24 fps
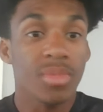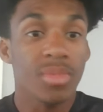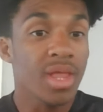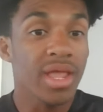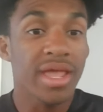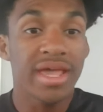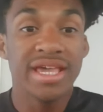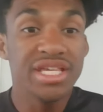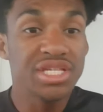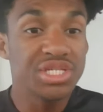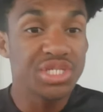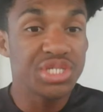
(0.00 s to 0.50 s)

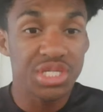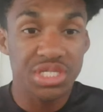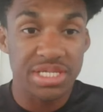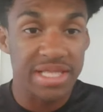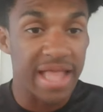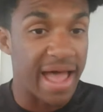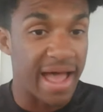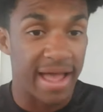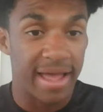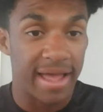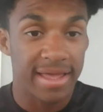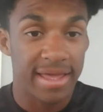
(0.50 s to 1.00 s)
He's just
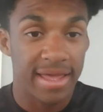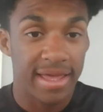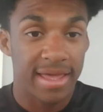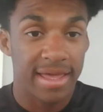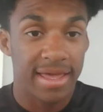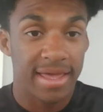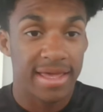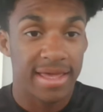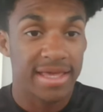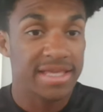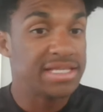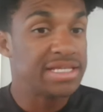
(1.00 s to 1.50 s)
not.
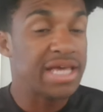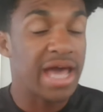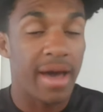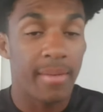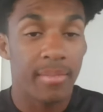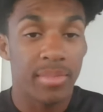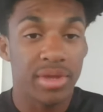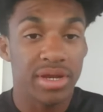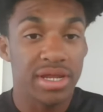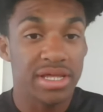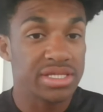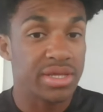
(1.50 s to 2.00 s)
He's
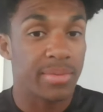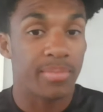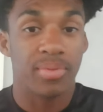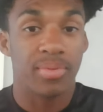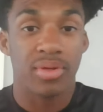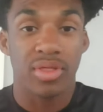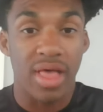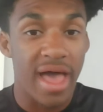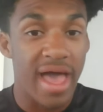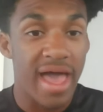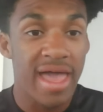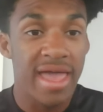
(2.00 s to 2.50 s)
coming in to
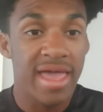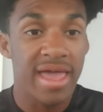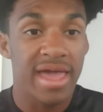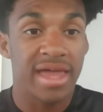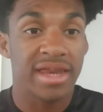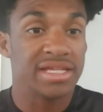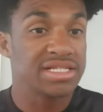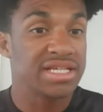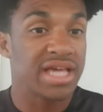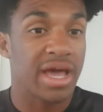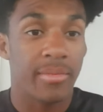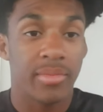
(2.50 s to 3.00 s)
play, and
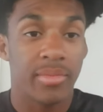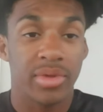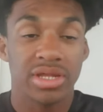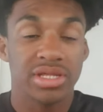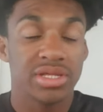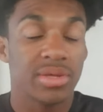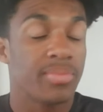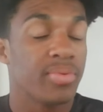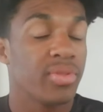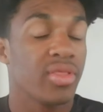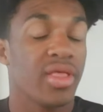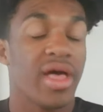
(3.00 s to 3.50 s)
he's coming in
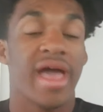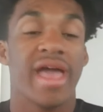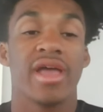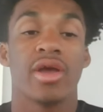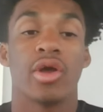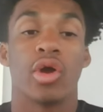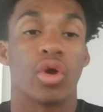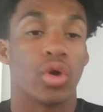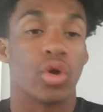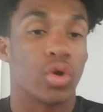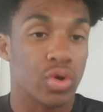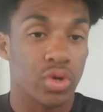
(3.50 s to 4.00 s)
to play
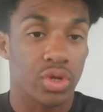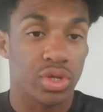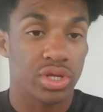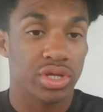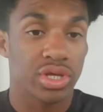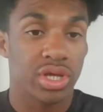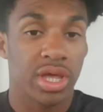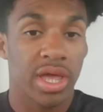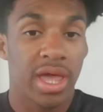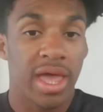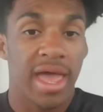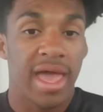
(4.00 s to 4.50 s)

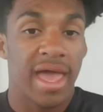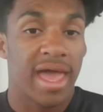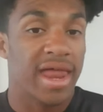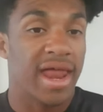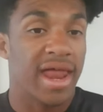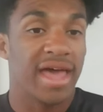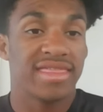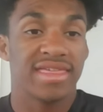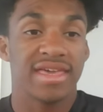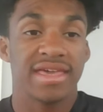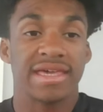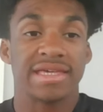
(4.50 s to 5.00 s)
early. And
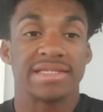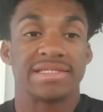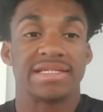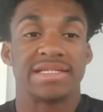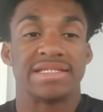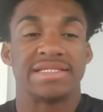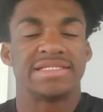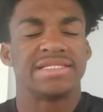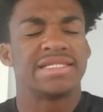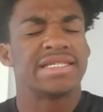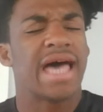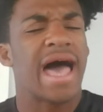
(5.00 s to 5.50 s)
I think it's
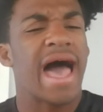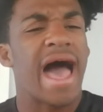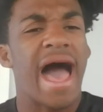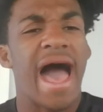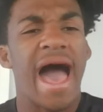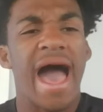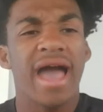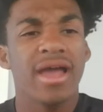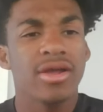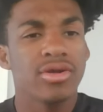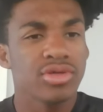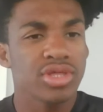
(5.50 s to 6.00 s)

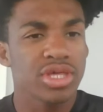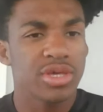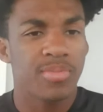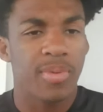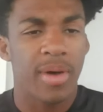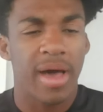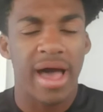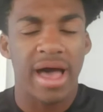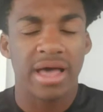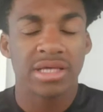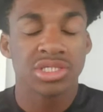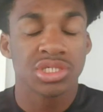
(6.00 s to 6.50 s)
entirely
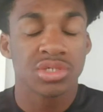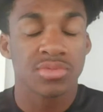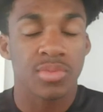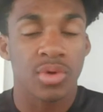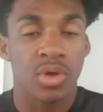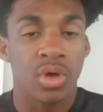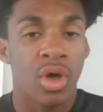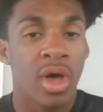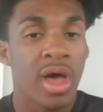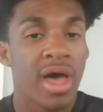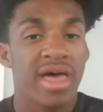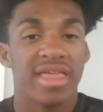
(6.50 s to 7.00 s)

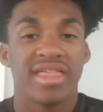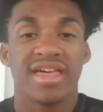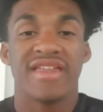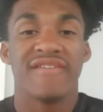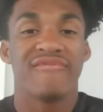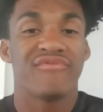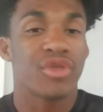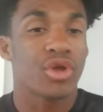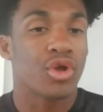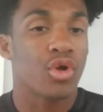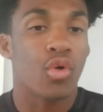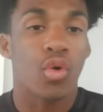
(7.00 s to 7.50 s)
possible that if
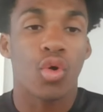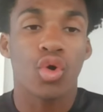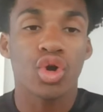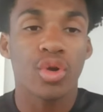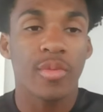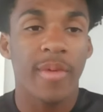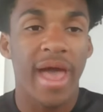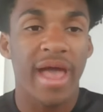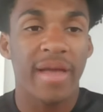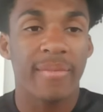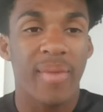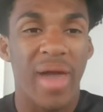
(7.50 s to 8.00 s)
the
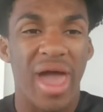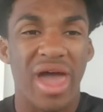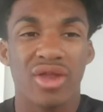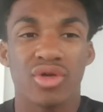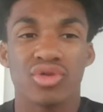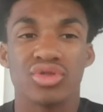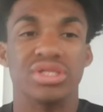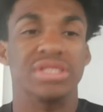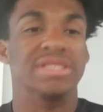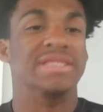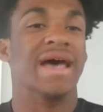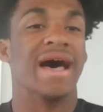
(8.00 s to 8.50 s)
quarterback
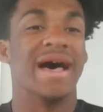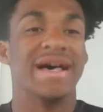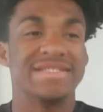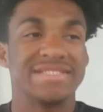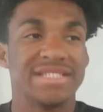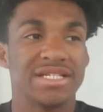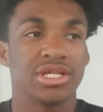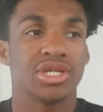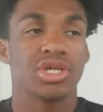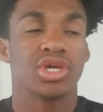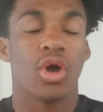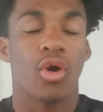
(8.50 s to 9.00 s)
battle
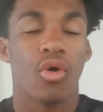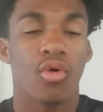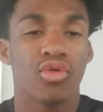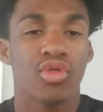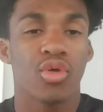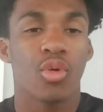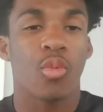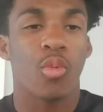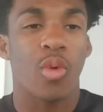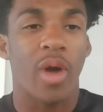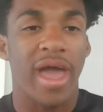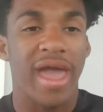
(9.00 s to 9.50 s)
doesn't go the
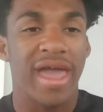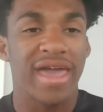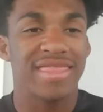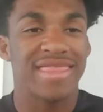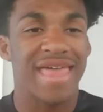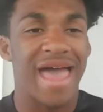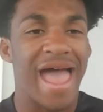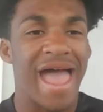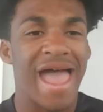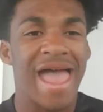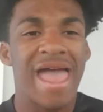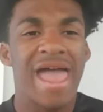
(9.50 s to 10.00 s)
way
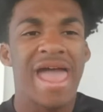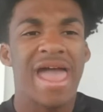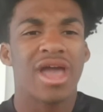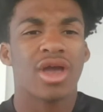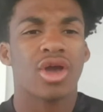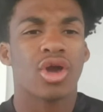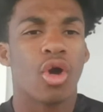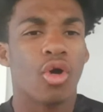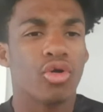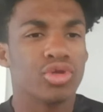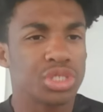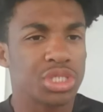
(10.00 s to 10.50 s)
that
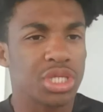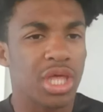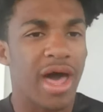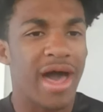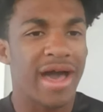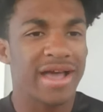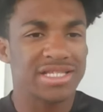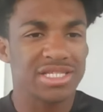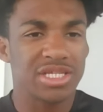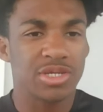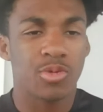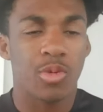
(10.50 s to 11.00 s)
Coach
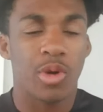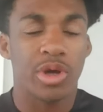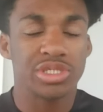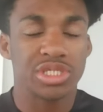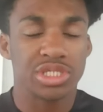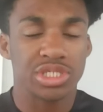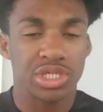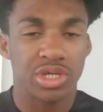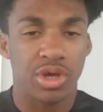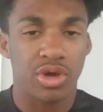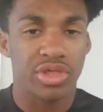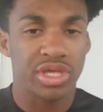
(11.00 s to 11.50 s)
Loxley wants it
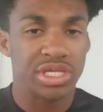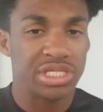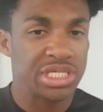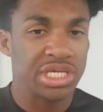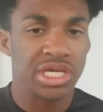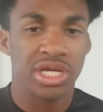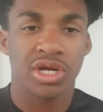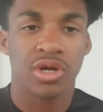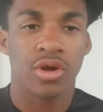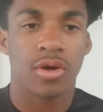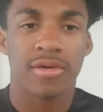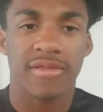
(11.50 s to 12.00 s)
to go this
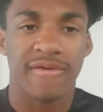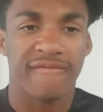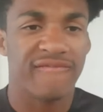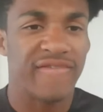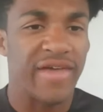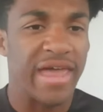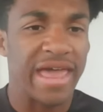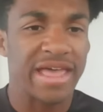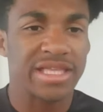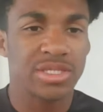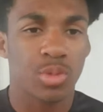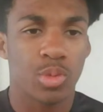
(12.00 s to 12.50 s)
year or the
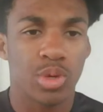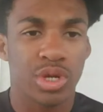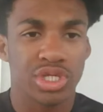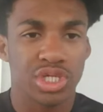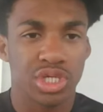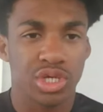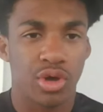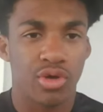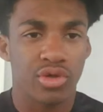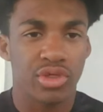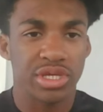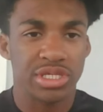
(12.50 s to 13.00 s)
fans want it to
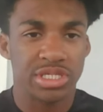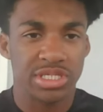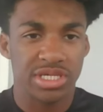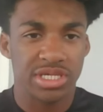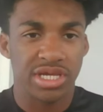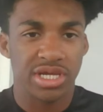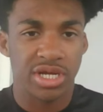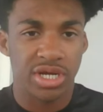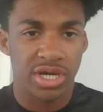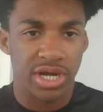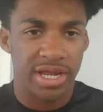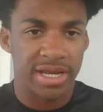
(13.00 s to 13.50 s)
go this
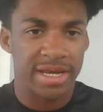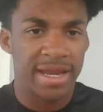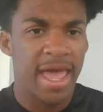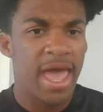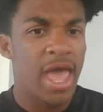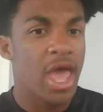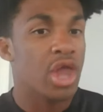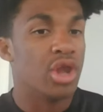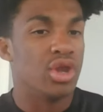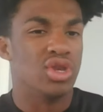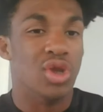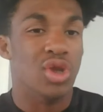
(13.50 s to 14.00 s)
year and
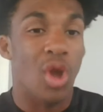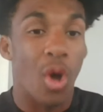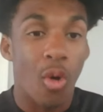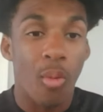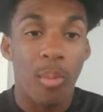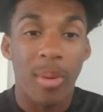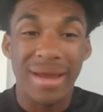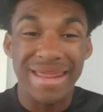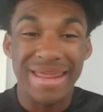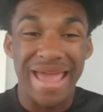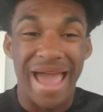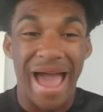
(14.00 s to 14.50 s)

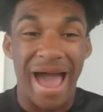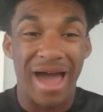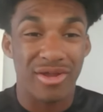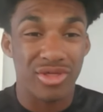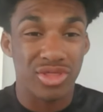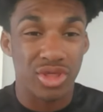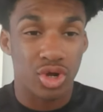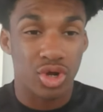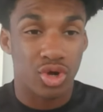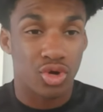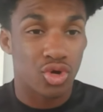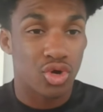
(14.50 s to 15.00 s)
nobody out of
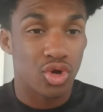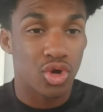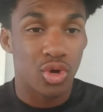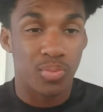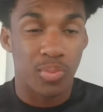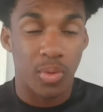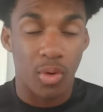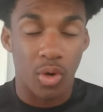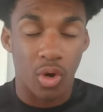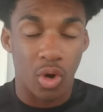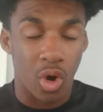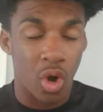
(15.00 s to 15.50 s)
the group
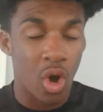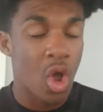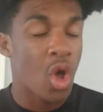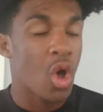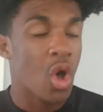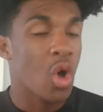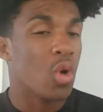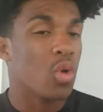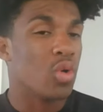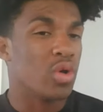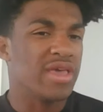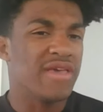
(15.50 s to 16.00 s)
or
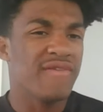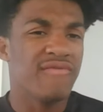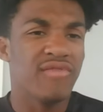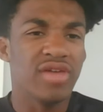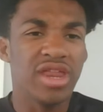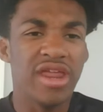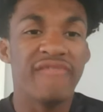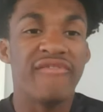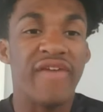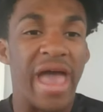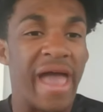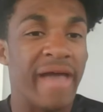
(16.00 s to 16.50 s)
even
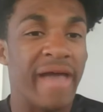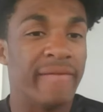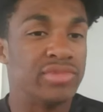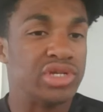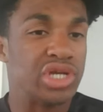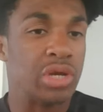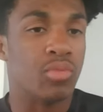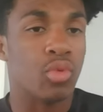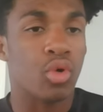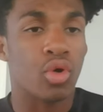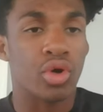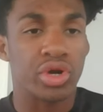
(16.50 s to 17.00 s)
if
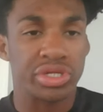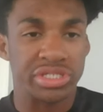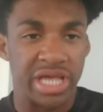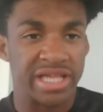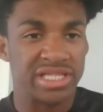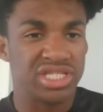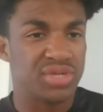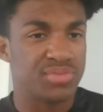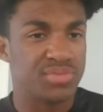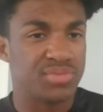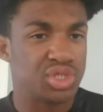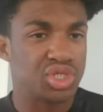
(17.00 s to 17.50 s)
MJ Morris
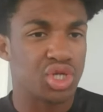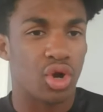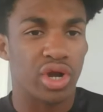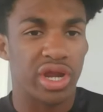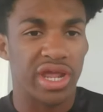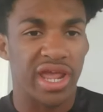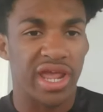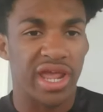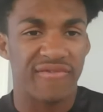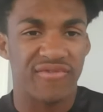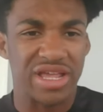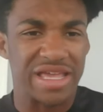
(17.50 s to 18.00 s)
ends up
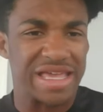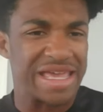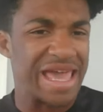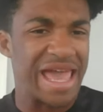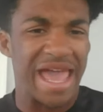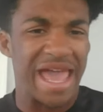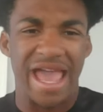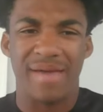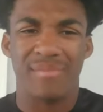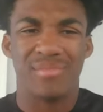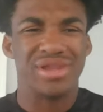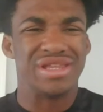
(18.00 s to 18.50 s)
starting every
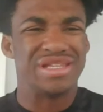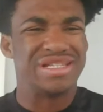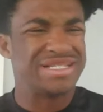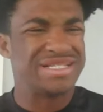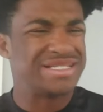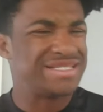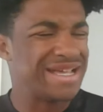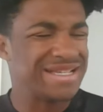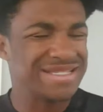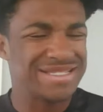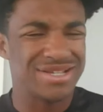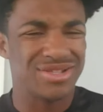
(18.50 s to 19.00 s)
game, but he just
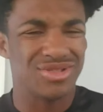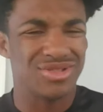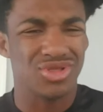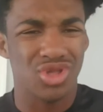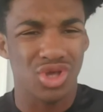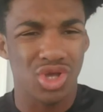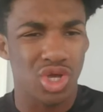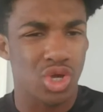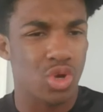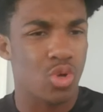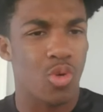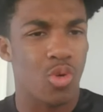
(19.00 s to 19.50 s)
doesn't
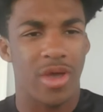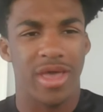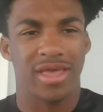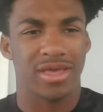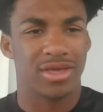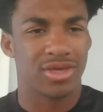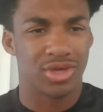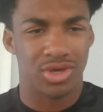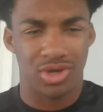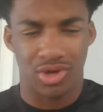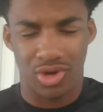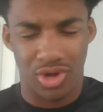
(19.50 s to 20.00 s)
look
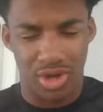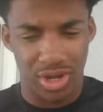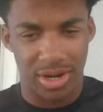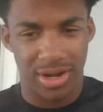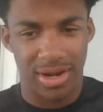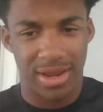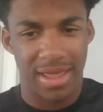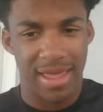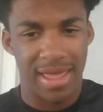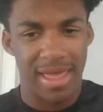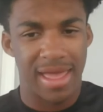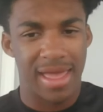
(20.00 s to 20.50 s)
quite good,
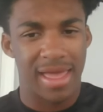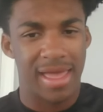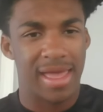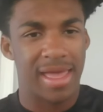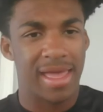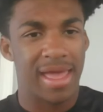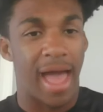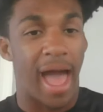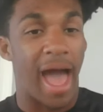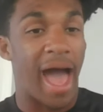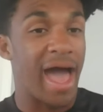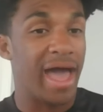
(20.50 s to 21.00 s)

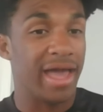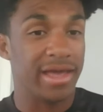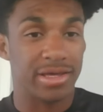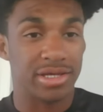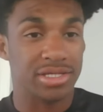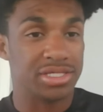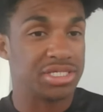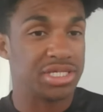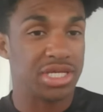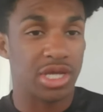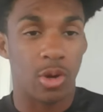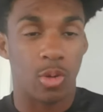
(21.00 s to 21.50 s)
I could
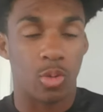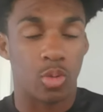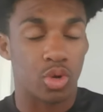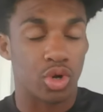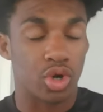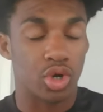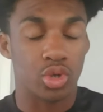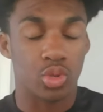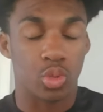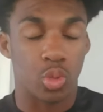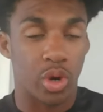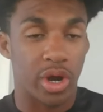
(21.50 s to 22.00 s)
see a
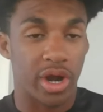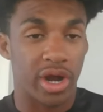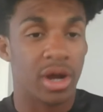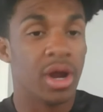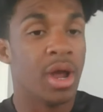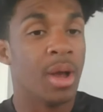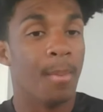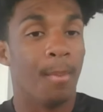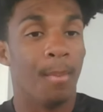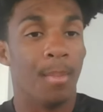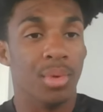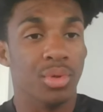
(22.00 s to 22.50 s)
world where
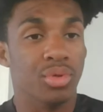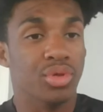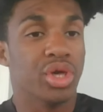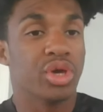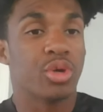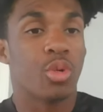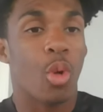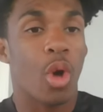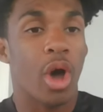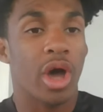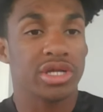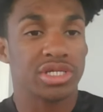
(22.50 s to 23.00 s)
Malik
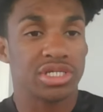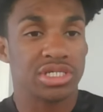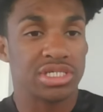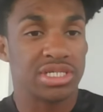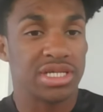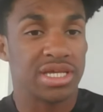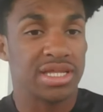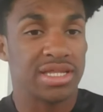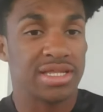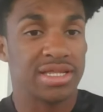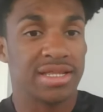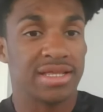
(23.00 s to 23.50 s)

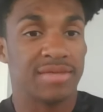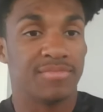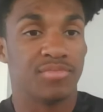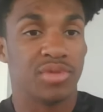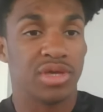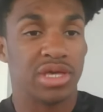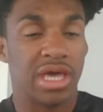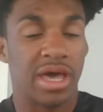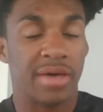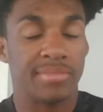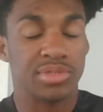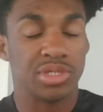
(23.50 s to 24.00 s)
Washington
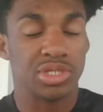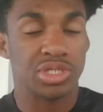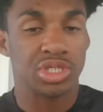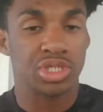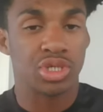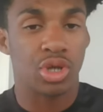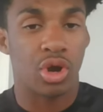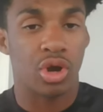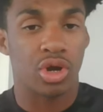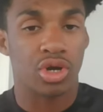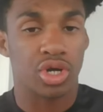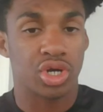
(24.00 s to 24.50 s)
becomes a
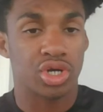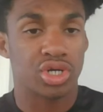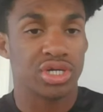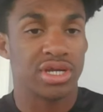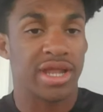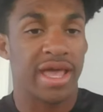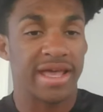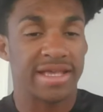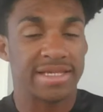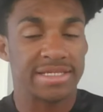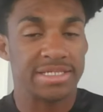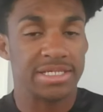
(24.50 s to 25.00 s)
starter
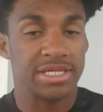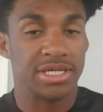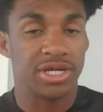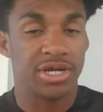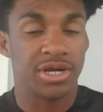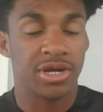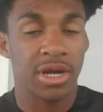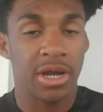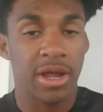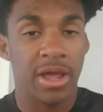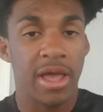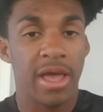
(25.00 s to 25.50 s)
next
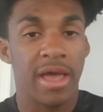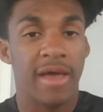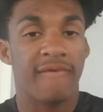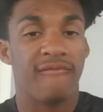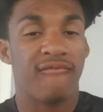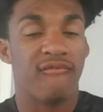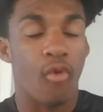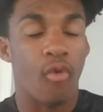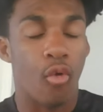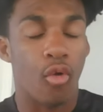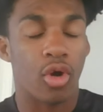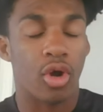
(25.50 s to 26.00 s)
year
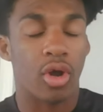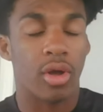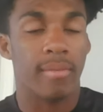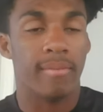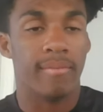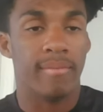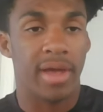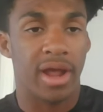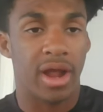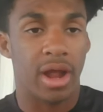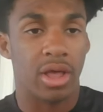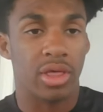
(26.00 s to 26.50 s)
for
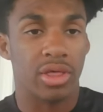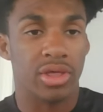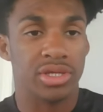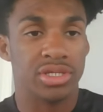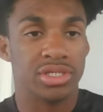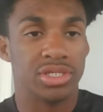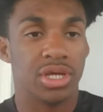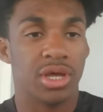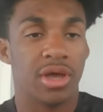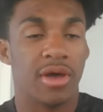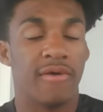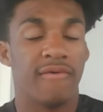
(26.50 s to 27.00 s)

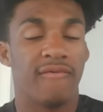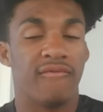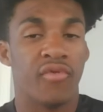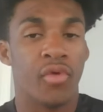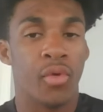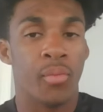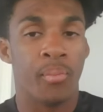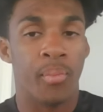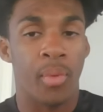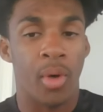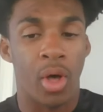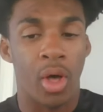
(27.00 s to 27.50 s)
Maryland
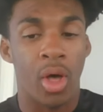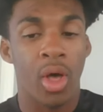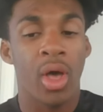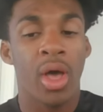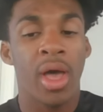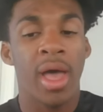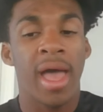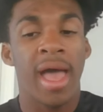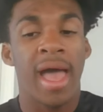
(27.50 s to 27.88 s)
football.